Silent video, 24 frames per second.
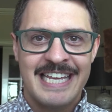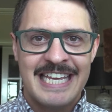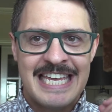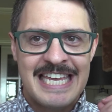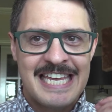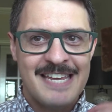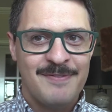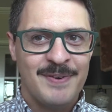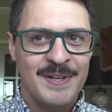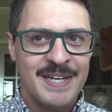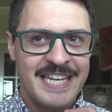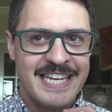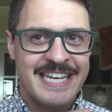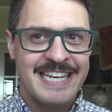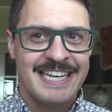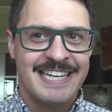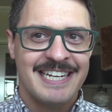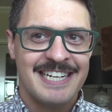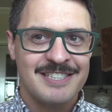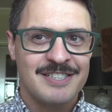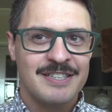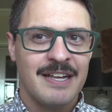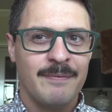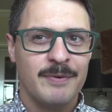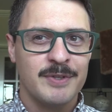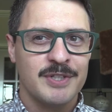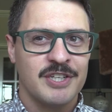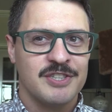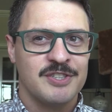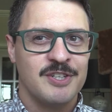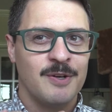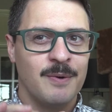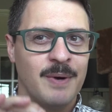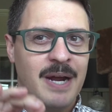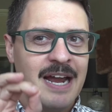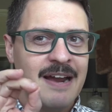Even he at his level
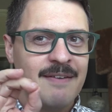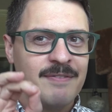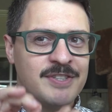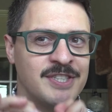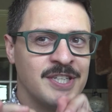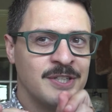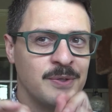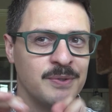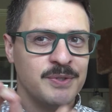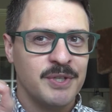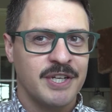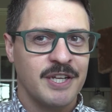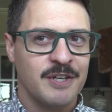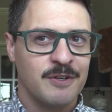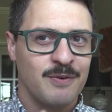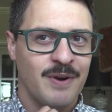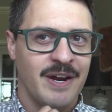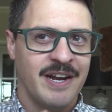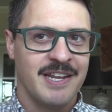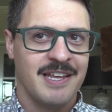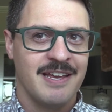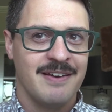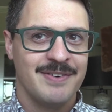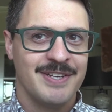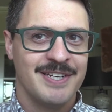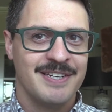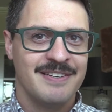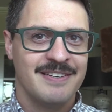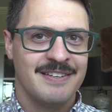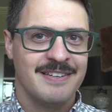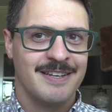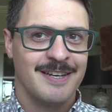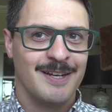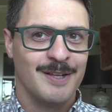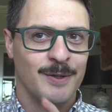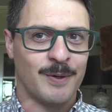doesn't know every single nook and cranny of it.
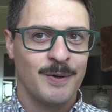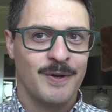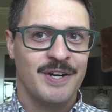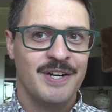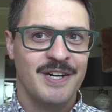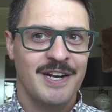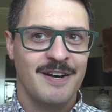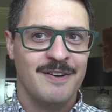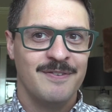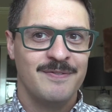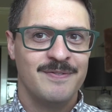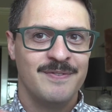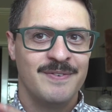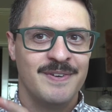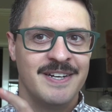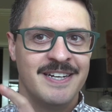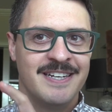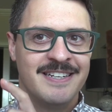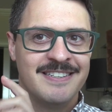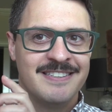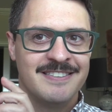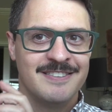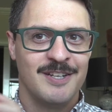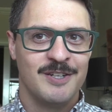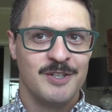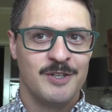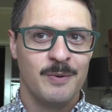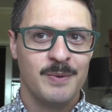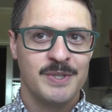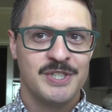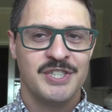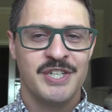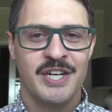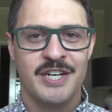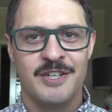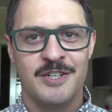You learn enough to do
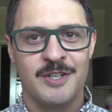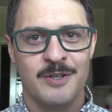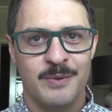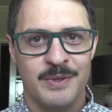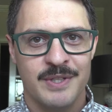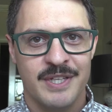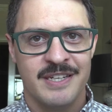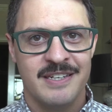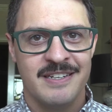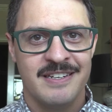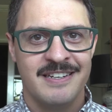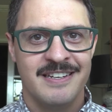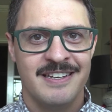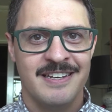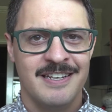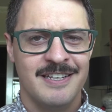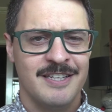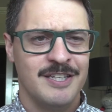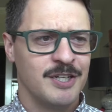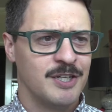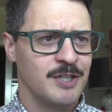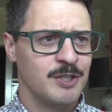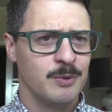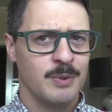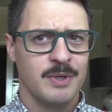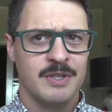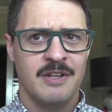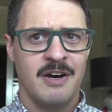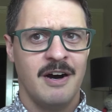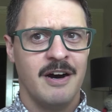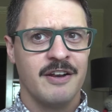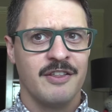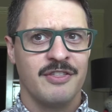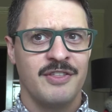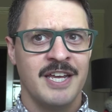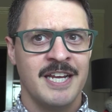what you need to do with it. You can do a
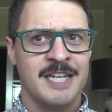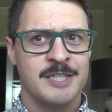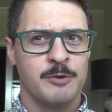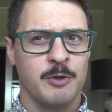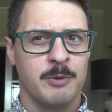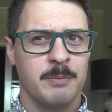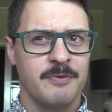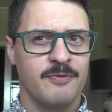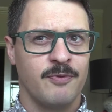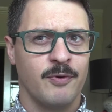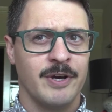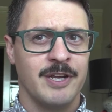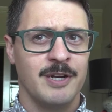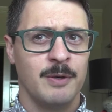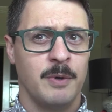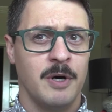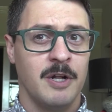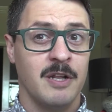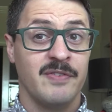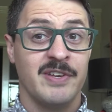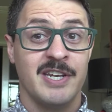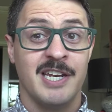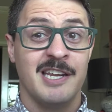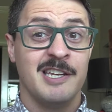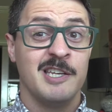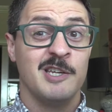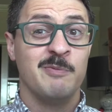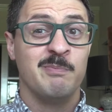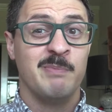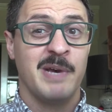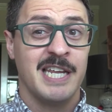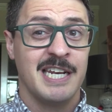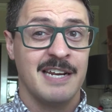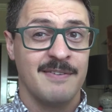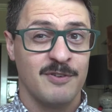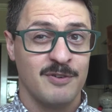lot of things with it before you know all of it, and you
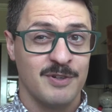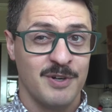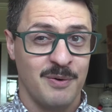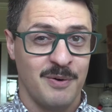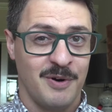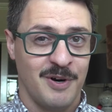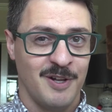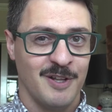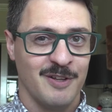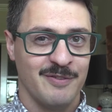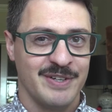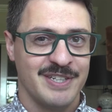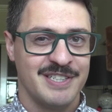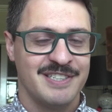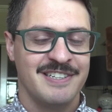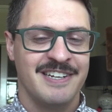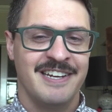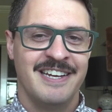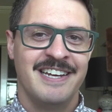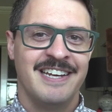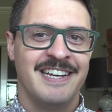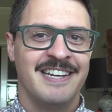may never know all of it.